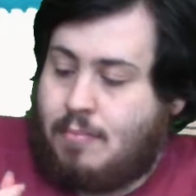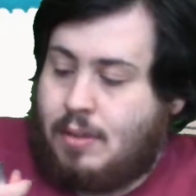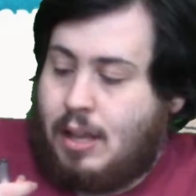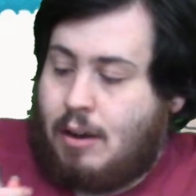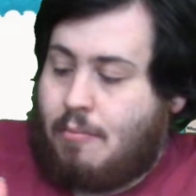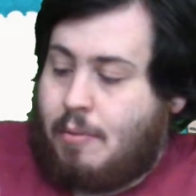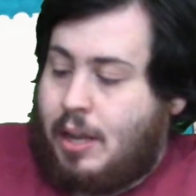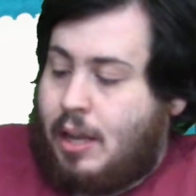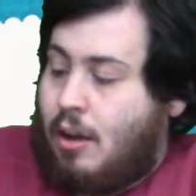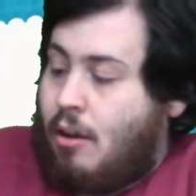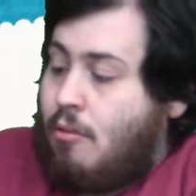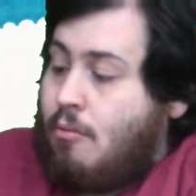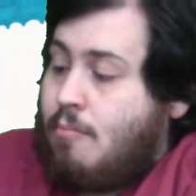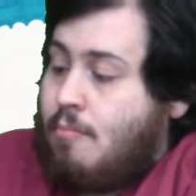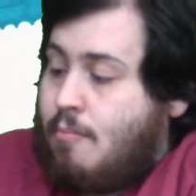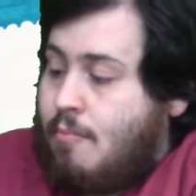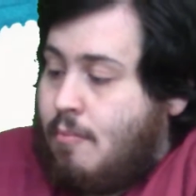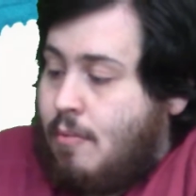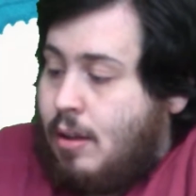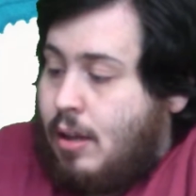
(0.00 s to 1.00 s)
There we go.
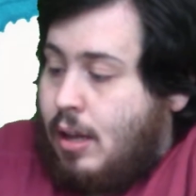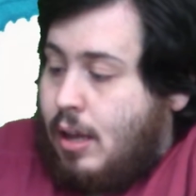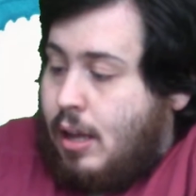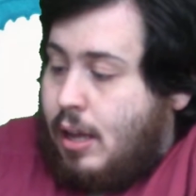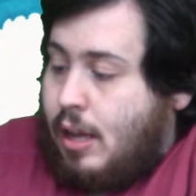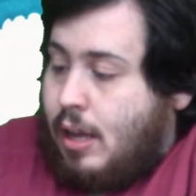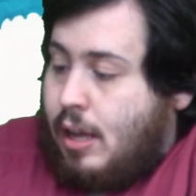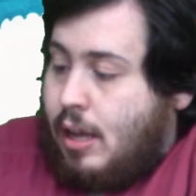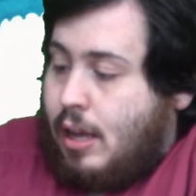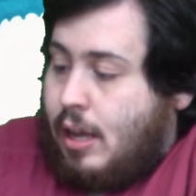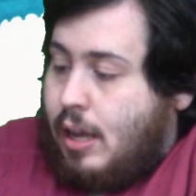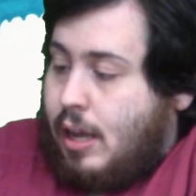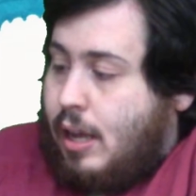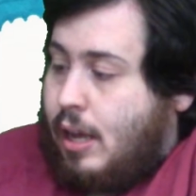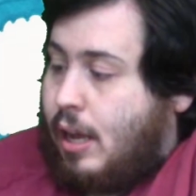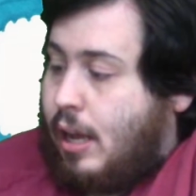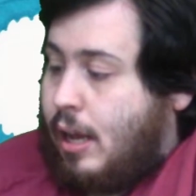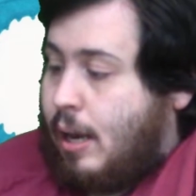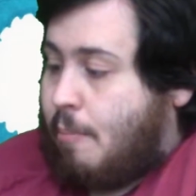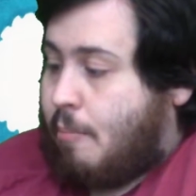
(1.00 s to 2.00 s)

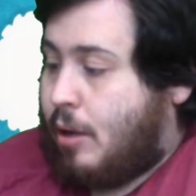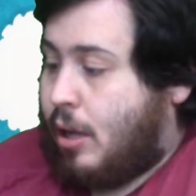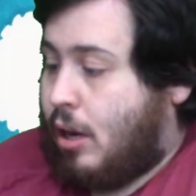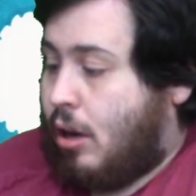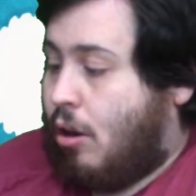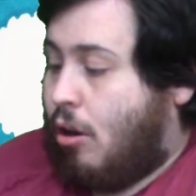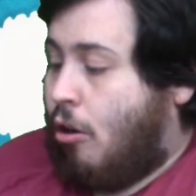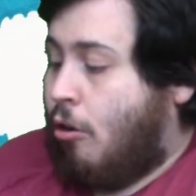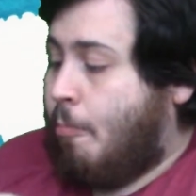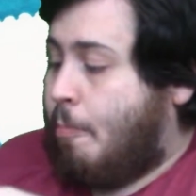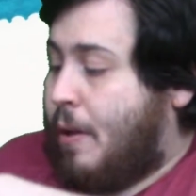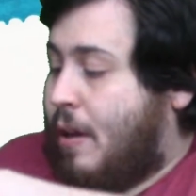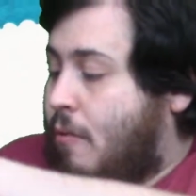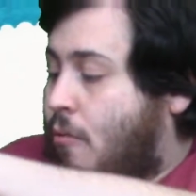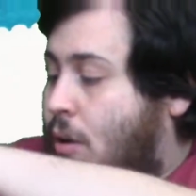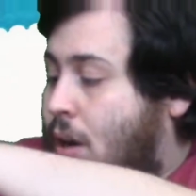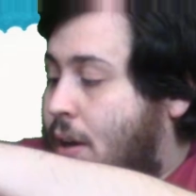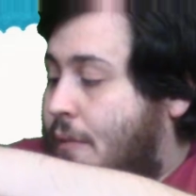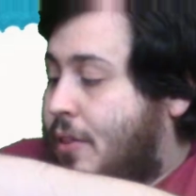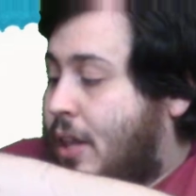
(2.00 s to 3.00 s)
And I'm going to open
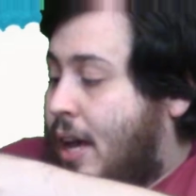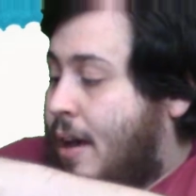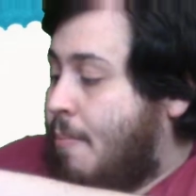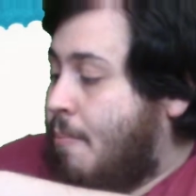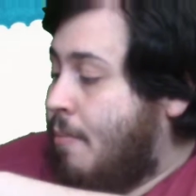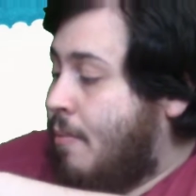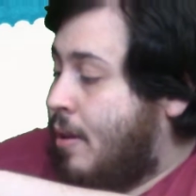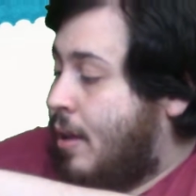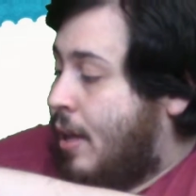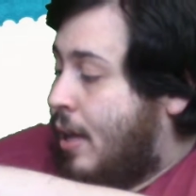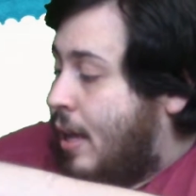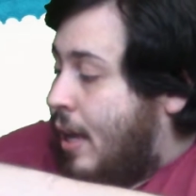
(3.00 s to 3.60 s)
one of them,